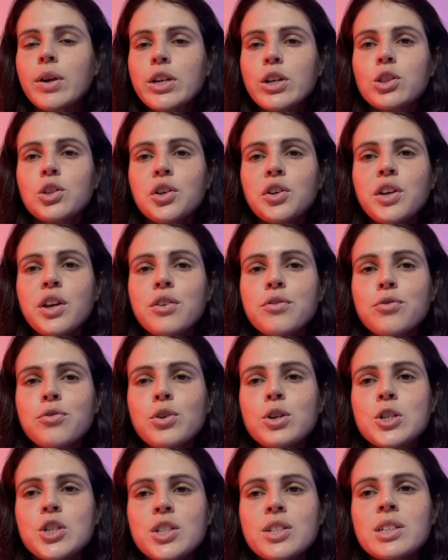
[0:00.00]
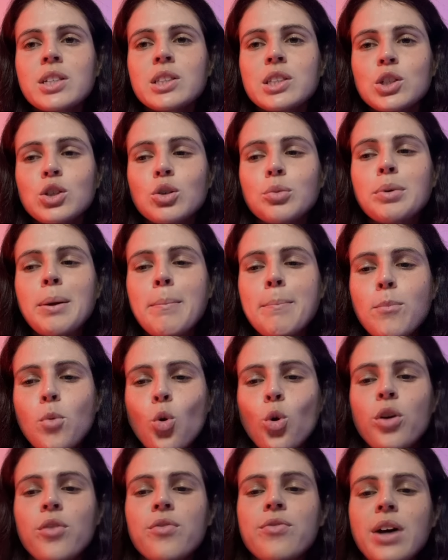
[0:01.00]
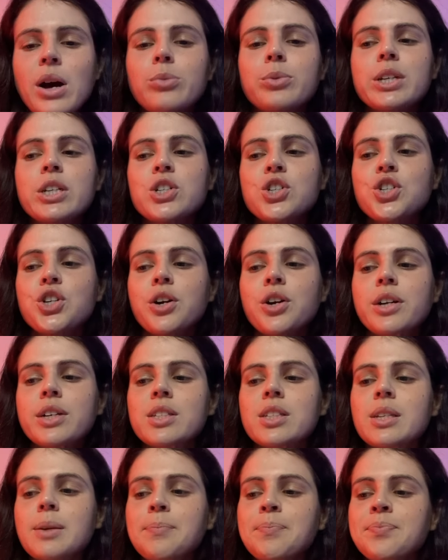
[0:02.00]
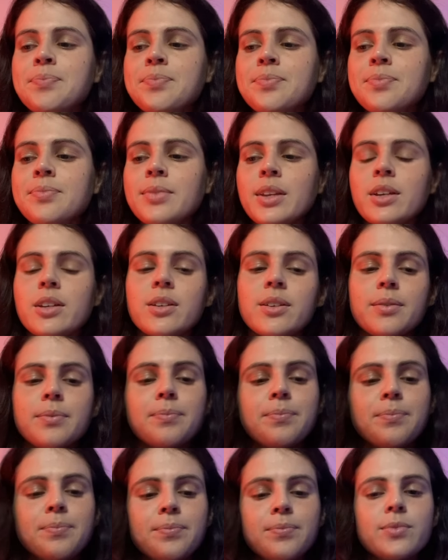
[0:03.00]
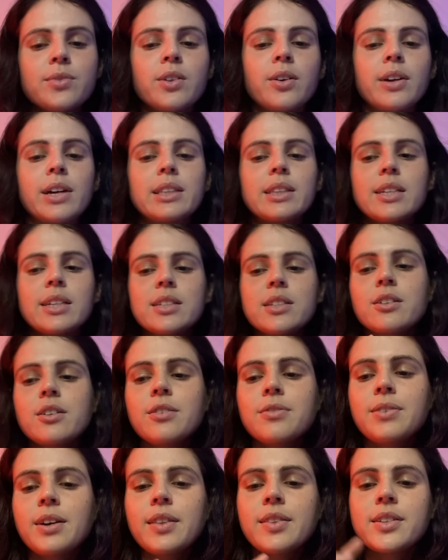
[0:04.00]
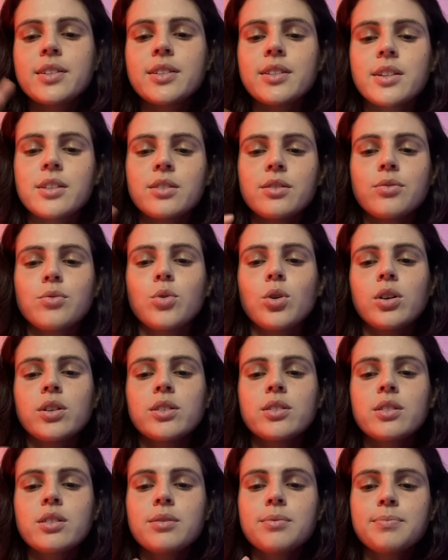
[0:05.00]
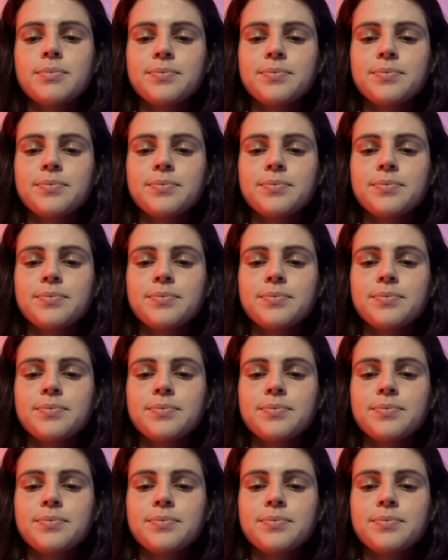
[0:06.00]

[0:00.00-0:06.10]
You're looking for just a little bit more of that reassurance. All right, let's clarify the Six of Wands.